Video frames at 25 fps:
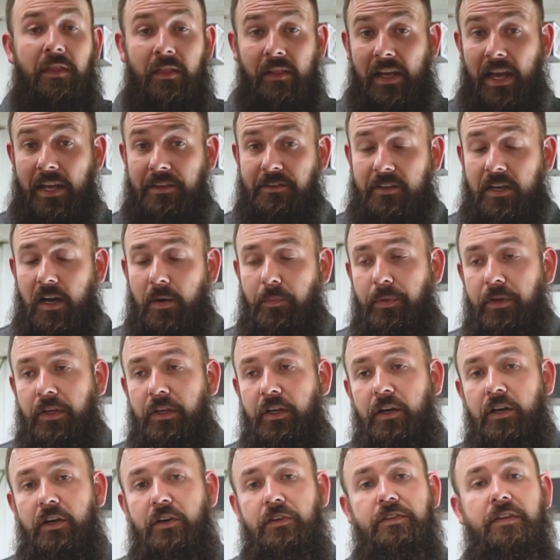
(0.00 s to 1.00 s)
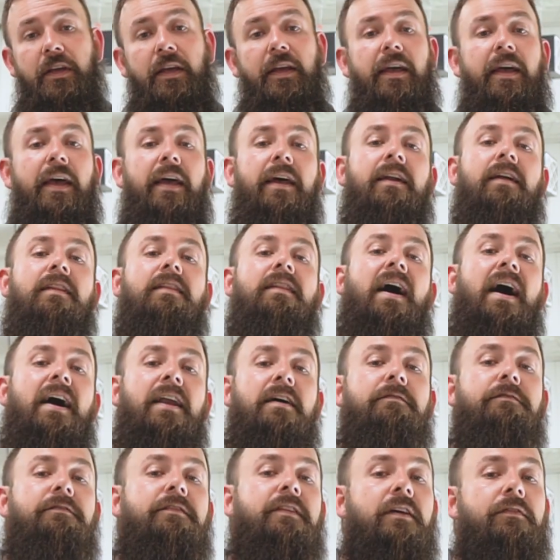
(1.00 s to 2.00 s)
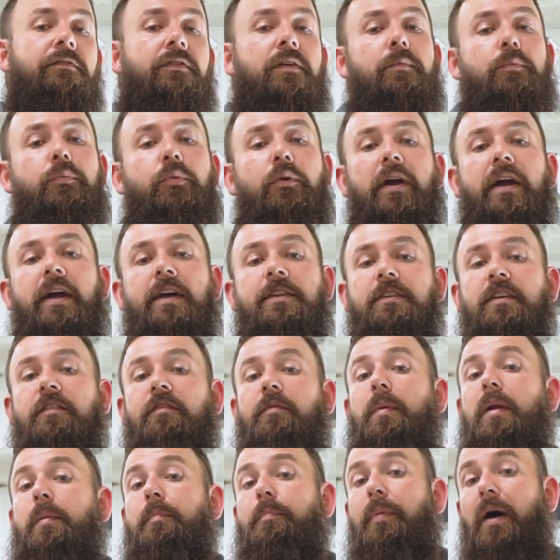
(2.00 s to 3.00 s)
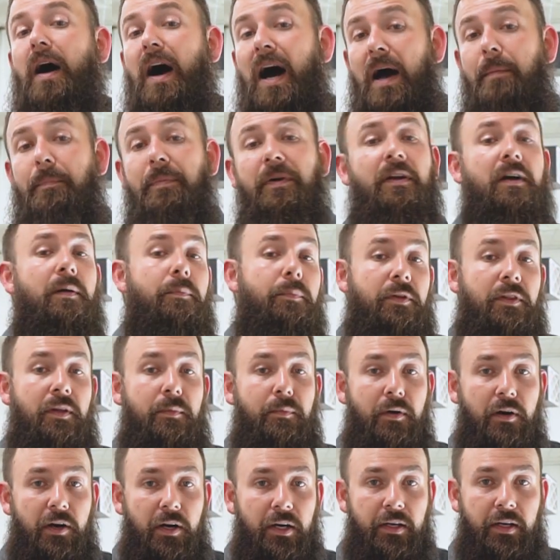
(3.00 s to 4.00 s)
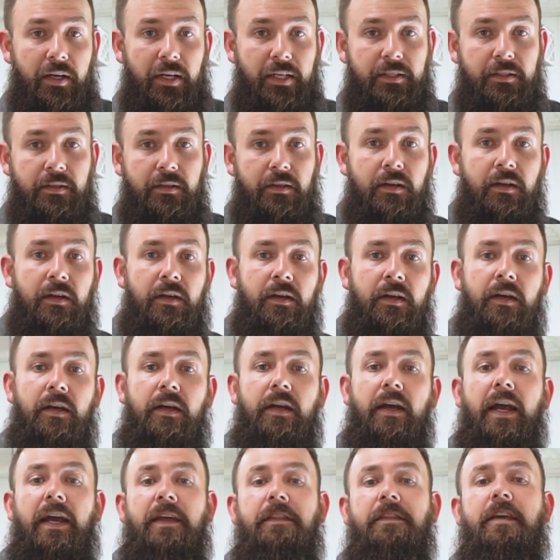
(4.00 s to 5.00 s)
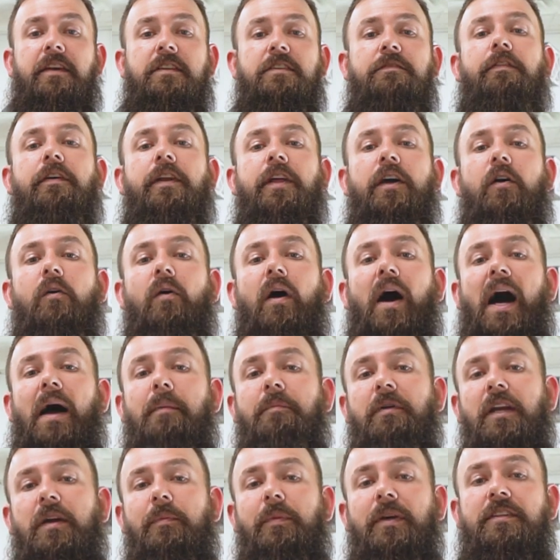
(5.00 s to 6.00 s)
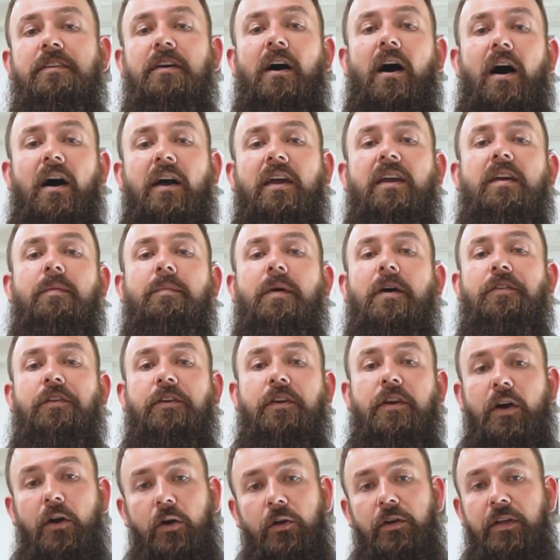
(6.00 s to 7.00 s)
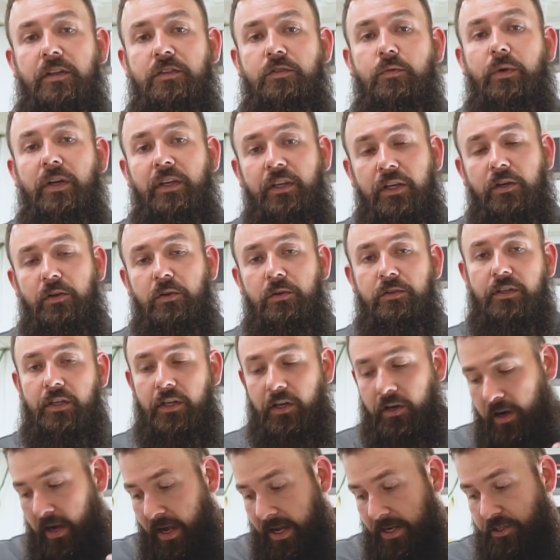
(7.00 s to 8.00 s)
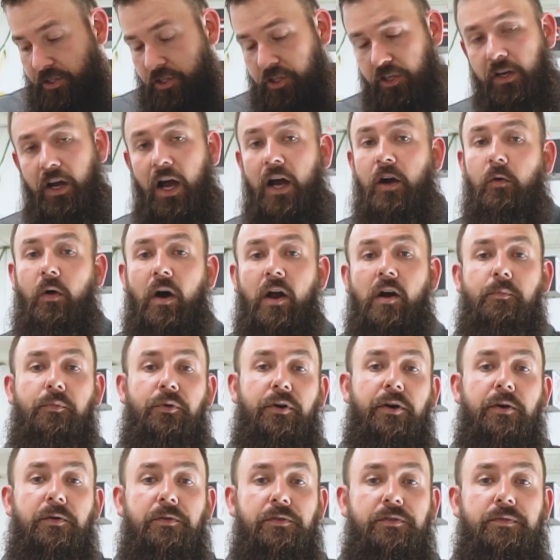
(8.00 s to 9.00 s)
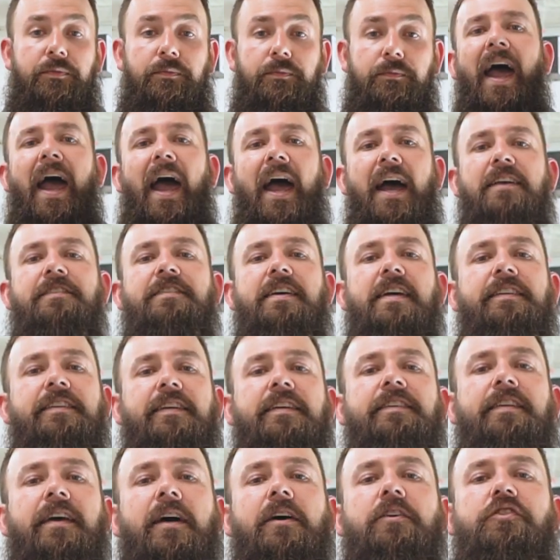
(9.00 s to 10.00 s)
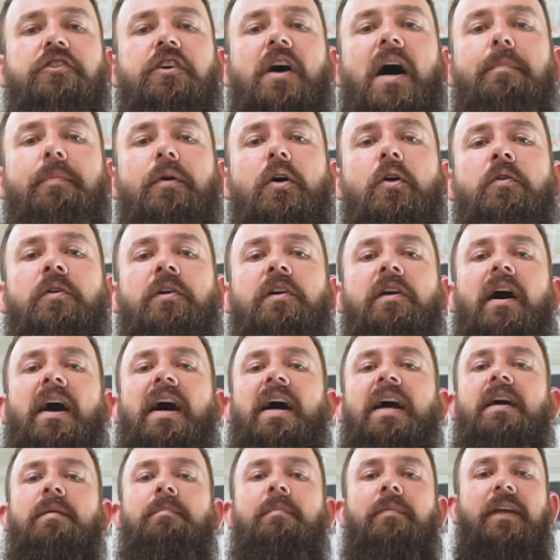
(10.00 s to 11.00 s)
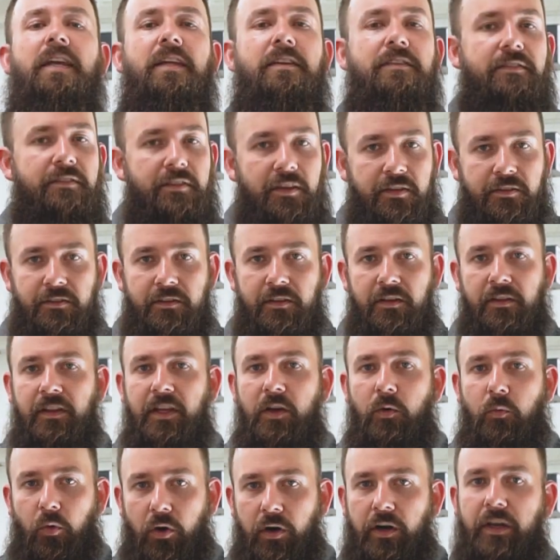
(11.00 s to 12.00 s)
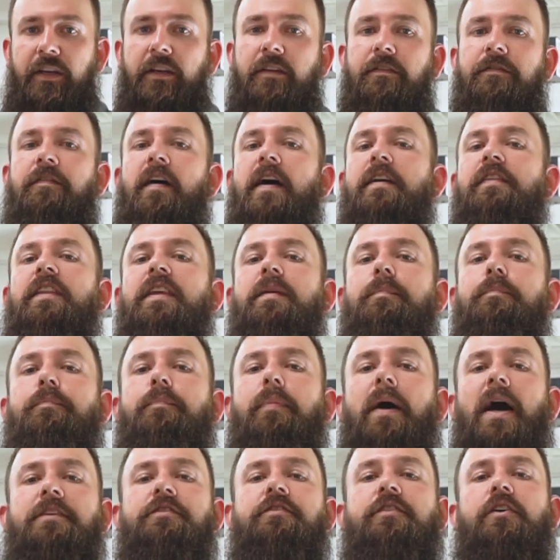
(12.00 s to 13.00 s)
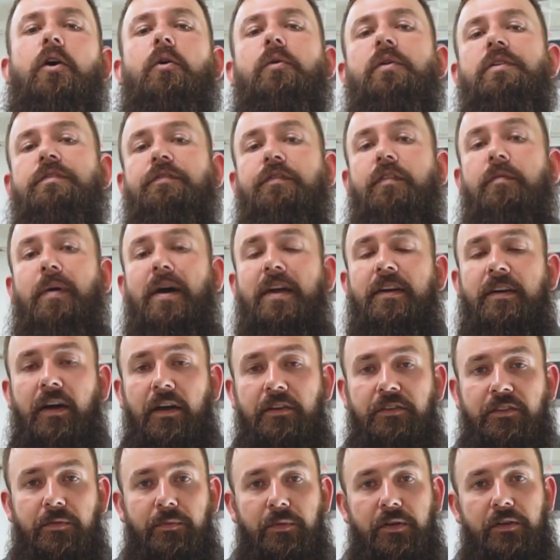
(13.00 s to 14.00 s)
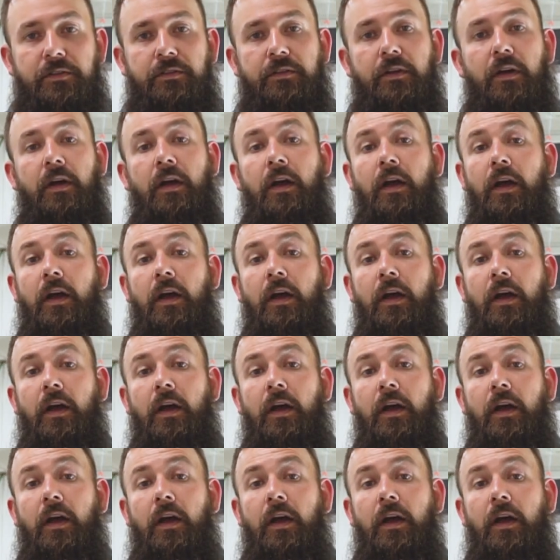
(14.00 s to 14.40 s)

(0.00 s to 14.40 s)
in the last couple years, and a lot of different brands have been popping up on the market. In this video, I'm going to be talking about the coatings we use here at Chicago Auto Pros. As a detail shop owner, I am consistently working to find the best coatings for my customers.